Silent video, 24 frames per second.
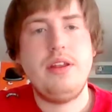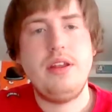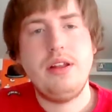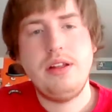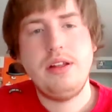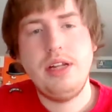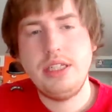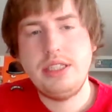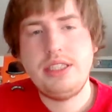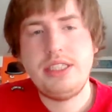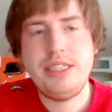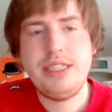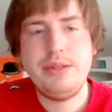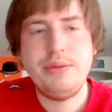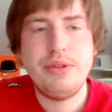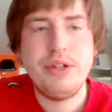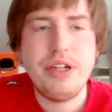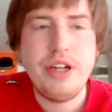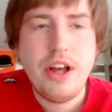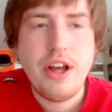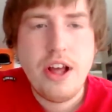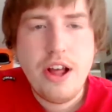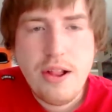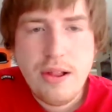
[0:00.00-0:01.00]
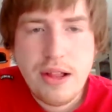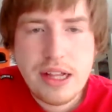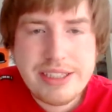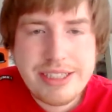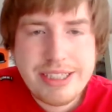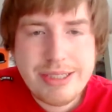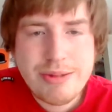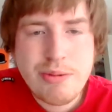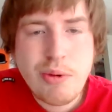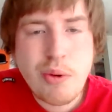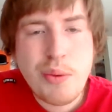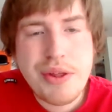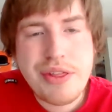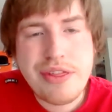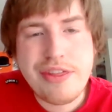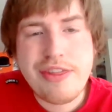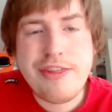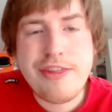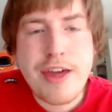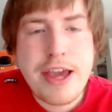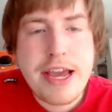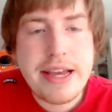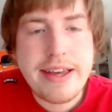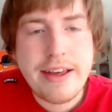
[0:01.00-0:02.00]
Let's see where we
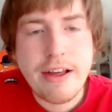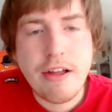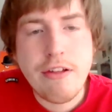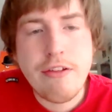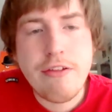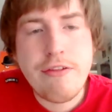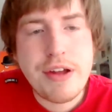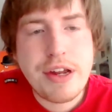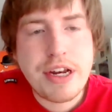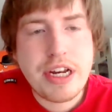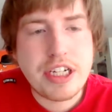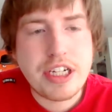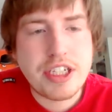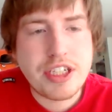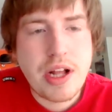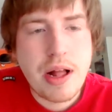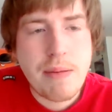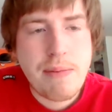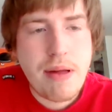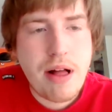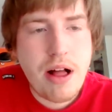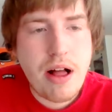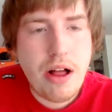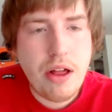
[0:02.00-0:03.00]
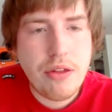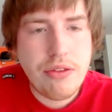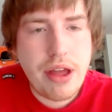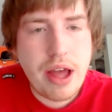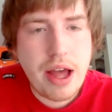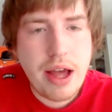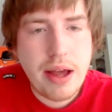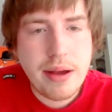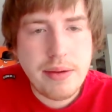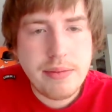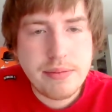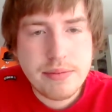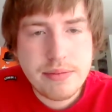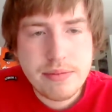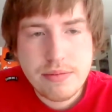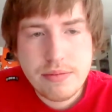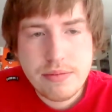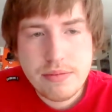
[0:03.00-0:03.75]
think he'll finish up all time.